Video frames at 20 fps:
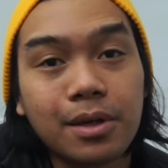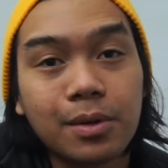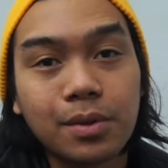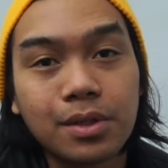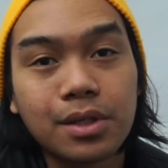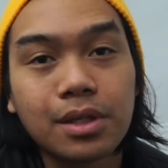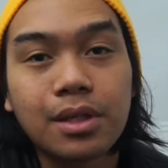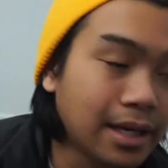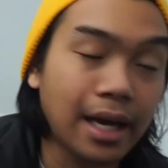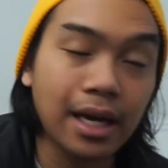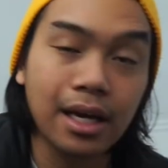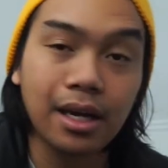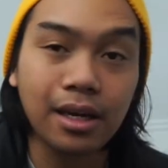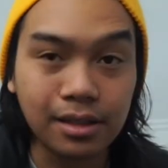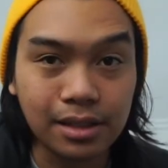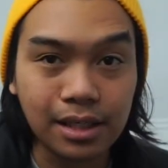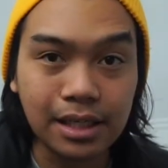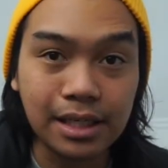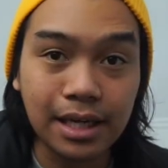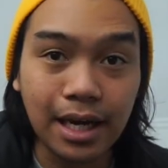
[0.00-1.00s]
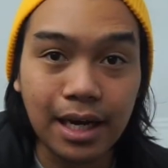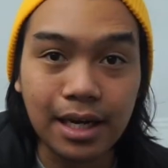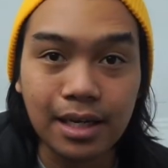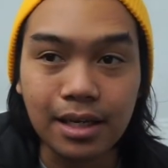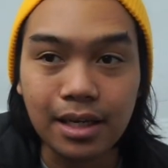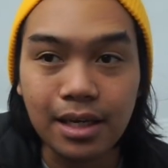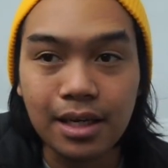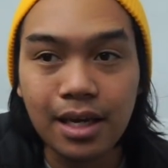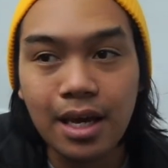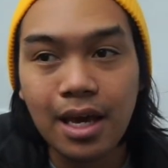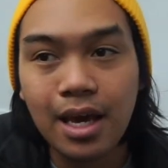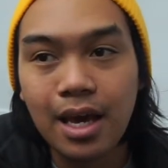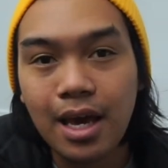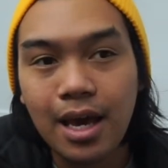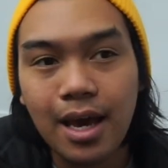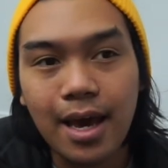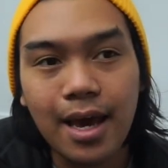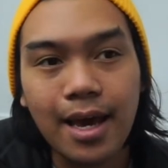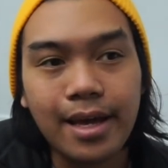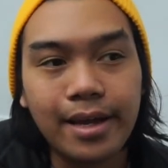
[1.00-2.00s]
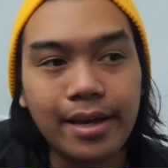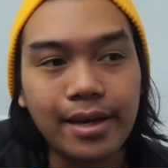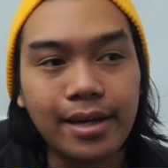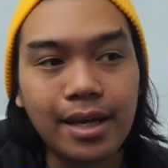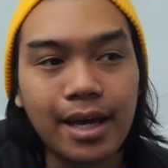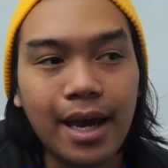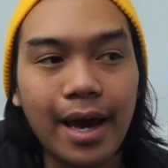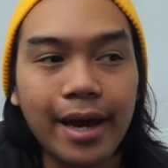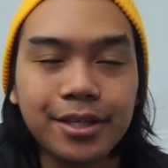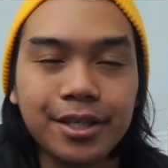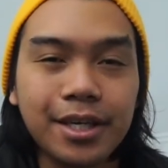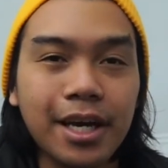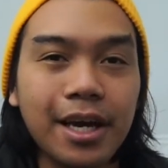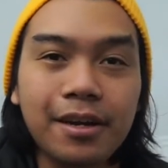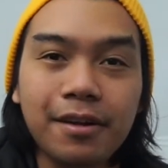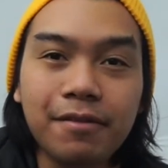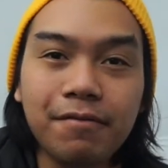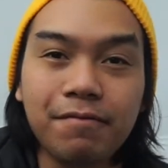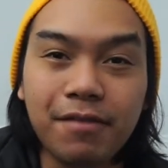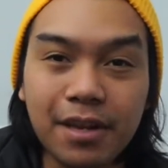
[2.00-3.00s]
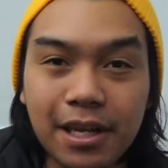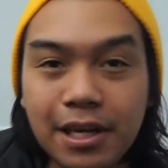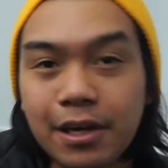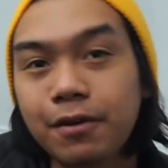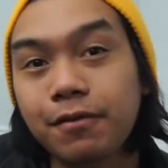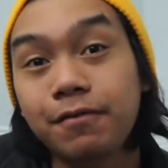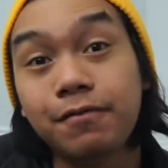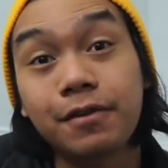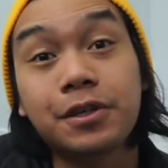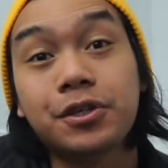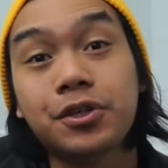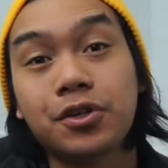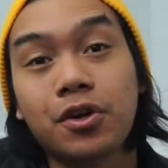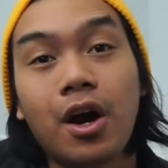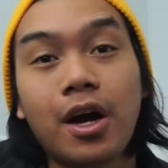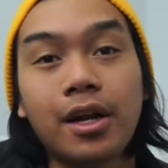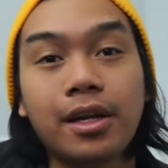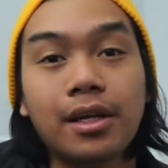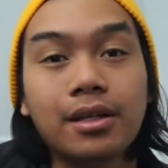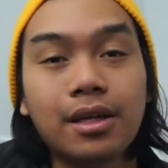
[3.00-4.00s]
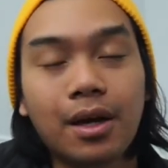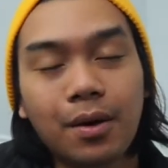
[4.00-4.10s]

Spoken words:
It was a Nikon D90, and it actually had a video feature on it.